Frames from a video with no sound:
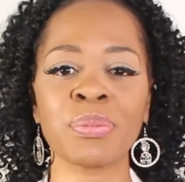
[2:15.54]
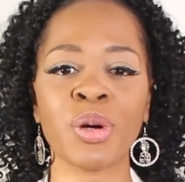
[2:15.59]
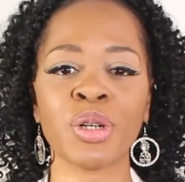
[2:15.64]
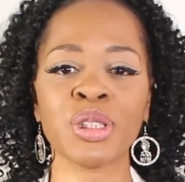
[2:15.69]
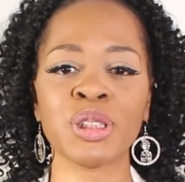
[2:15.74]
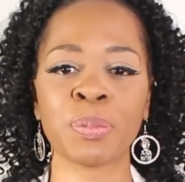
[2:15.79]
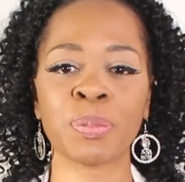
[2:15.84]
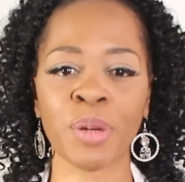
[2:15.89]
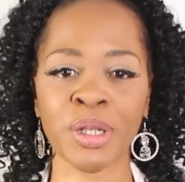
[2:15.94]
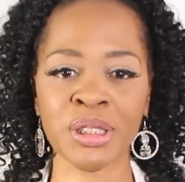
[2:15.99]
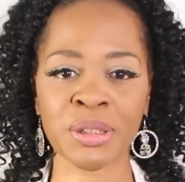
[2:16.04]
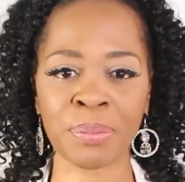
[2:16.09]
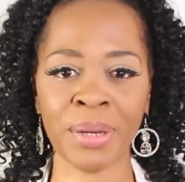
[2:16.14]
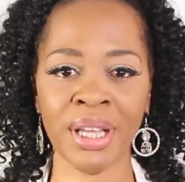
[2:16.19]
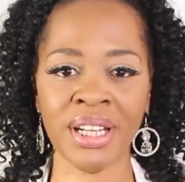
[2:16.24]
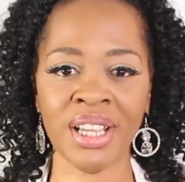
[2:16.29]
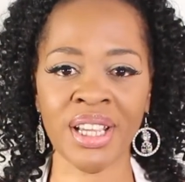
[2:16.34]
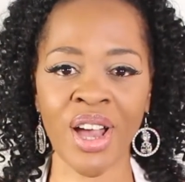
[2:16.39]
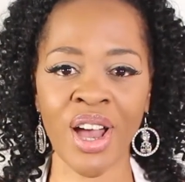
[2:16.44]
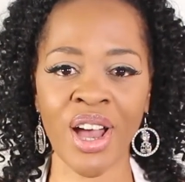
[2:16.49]
more sports
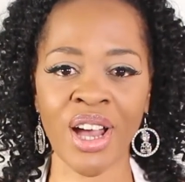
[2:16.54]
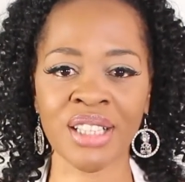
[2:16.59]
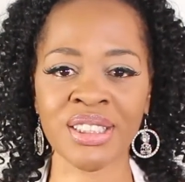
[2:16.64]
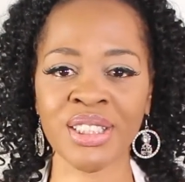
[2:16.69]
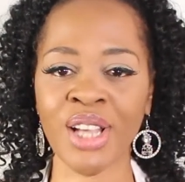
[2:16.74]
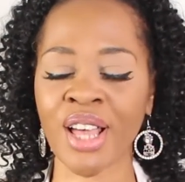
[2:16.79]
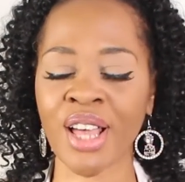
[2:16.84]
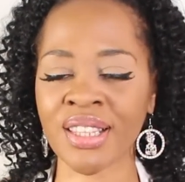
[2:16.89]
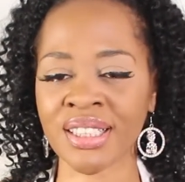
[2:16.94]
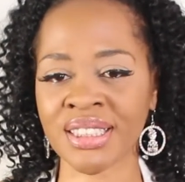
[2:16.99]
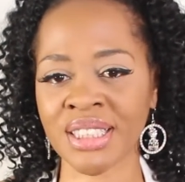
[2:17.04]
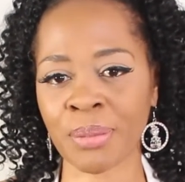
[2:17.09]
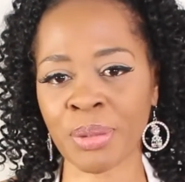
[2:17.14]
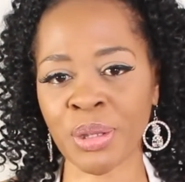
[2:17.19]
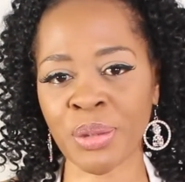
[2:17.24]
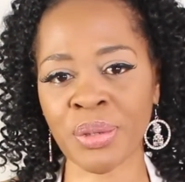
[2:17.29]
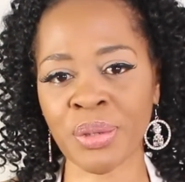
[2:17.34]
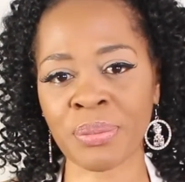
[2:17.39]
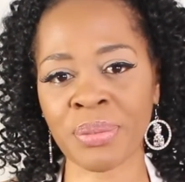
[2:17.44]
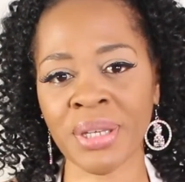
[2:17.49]
betting odds on the
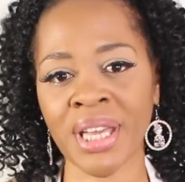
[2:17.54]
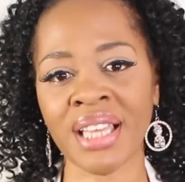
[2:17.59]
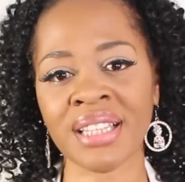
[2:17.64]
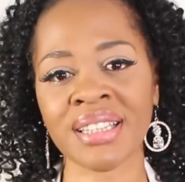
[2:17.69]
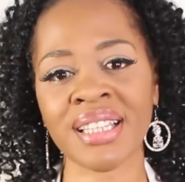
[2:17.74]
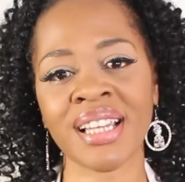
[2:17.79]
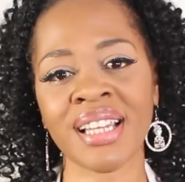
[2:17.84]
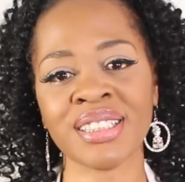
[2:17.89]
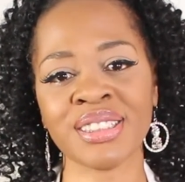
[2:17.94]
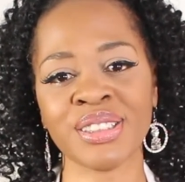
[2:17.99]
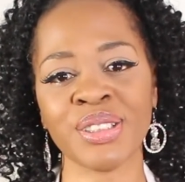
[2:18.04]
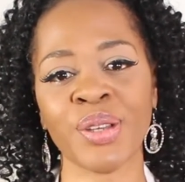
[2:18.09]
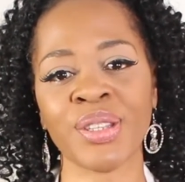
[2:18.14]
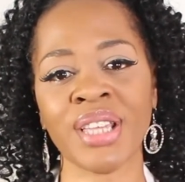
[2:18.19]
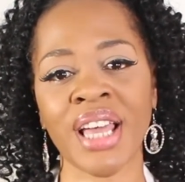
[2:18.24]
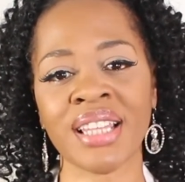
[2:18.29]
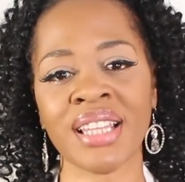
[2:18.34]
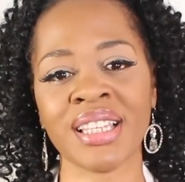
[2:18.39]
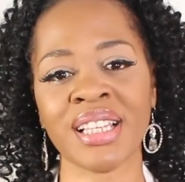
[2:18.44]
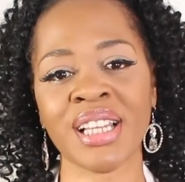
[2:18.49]
WNBA, let us know
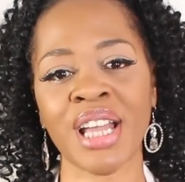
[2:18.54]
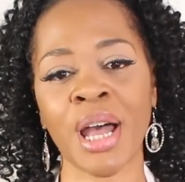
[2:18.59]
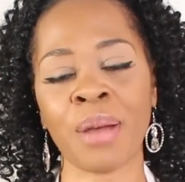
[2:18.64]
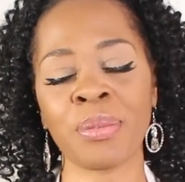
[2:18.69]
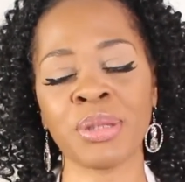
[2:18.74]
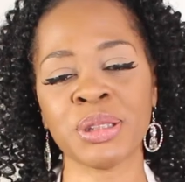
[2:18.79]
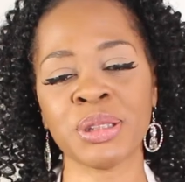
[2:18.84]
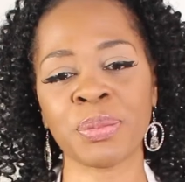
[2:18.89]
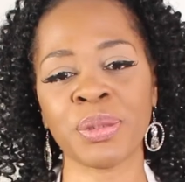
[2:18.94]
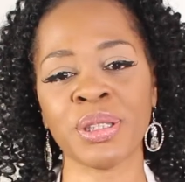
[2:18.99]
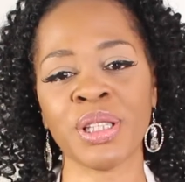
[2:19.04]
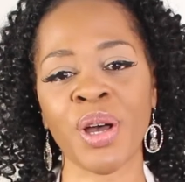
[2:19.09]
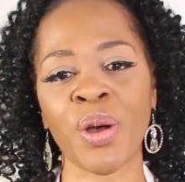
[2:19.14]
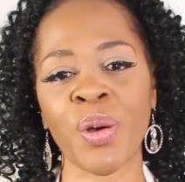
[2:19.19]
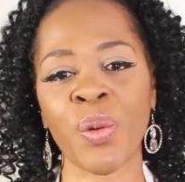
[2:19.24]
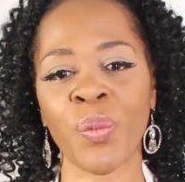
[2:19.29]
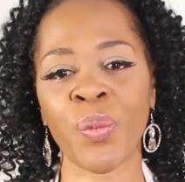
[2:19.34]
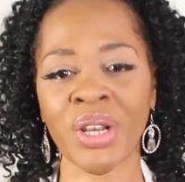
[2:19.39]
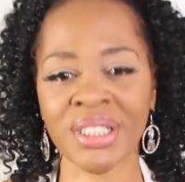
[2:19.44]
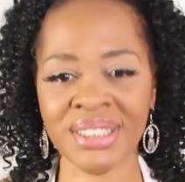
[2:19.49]
that in the comments
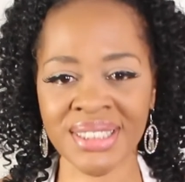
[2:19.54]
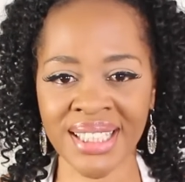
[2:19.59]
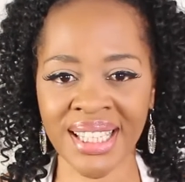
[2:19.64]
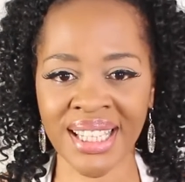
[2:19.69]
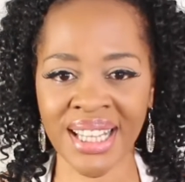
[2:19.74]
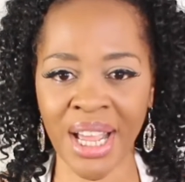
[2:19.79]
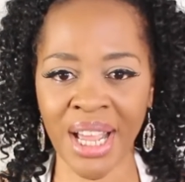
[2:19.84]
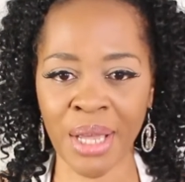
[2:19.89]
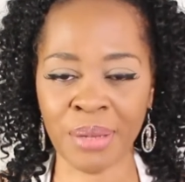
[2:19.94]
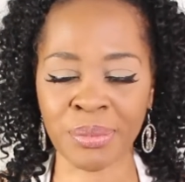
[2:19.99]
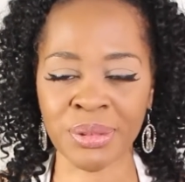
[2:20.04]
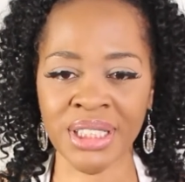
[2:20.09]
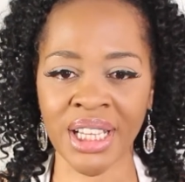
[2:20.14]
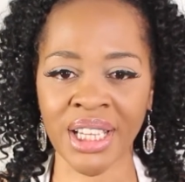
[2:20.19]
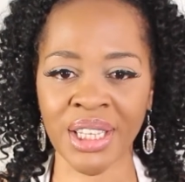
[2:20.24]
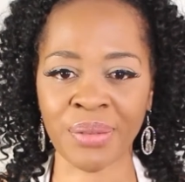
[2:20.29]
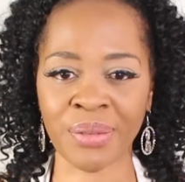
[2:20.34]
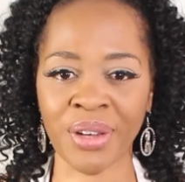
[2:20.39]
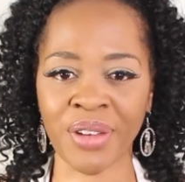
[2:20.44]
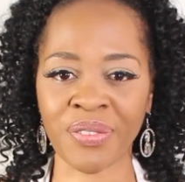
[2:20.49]
below. Once again, I am
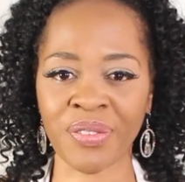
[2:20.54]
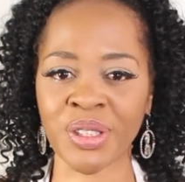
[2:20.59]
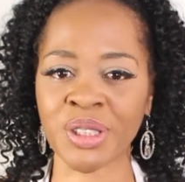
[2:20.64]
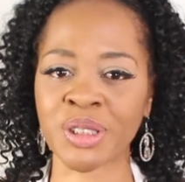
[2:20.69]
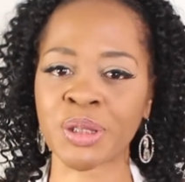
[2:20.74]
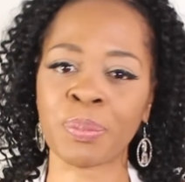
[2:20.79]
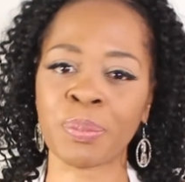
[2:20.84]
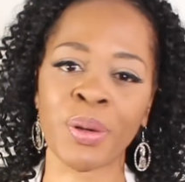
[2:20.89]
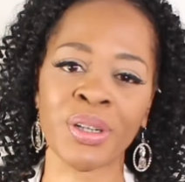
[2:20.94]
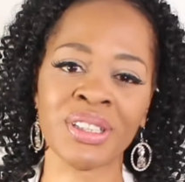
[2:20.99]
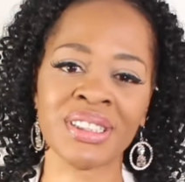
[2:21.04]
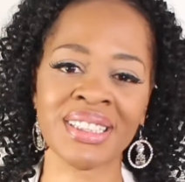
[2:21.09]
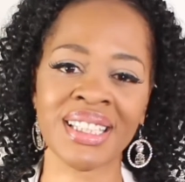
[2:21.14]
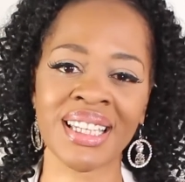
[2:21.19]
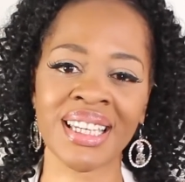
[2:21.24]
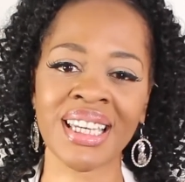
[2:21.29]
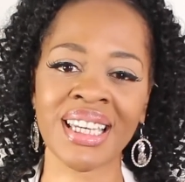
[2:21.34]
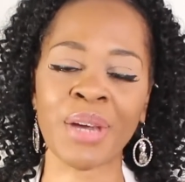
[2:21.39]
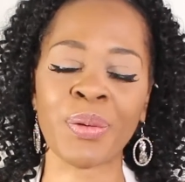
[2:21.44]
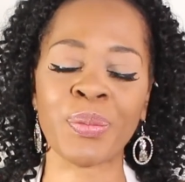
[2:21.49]
Jackie Ray for The Sports
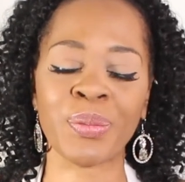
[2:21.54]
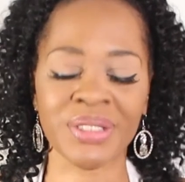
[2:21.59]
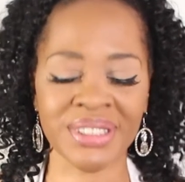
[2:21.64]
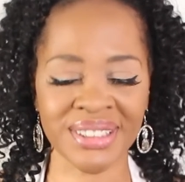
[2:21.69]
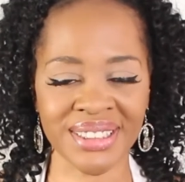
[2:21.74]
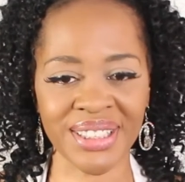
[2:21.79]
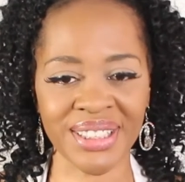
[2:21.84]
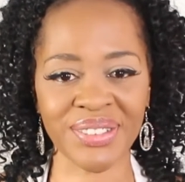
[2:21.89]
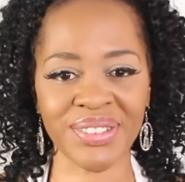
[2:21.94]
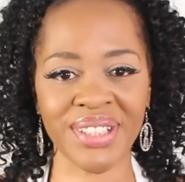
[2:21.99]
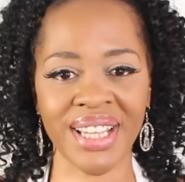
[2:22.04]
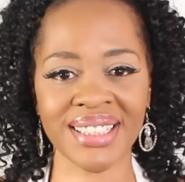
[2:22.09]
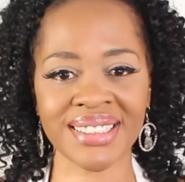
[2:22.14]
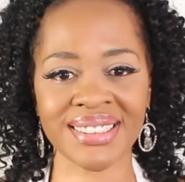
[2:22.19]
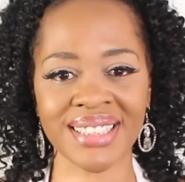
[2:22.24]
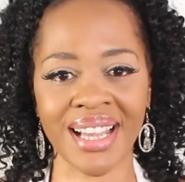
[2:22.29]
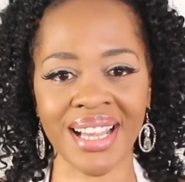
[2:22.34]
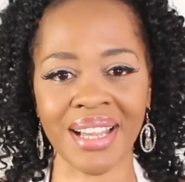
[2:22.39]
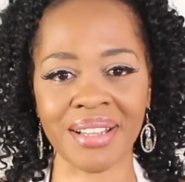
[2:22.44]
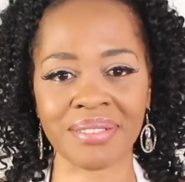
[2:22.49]
Geek, and we'll see you
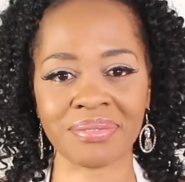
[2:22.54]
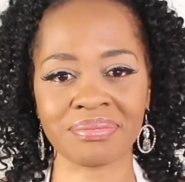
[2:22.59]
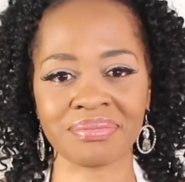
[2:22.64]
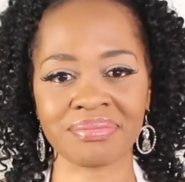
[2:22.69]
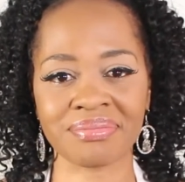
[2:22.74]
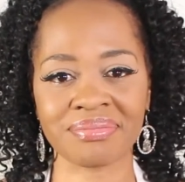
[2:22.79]
next time.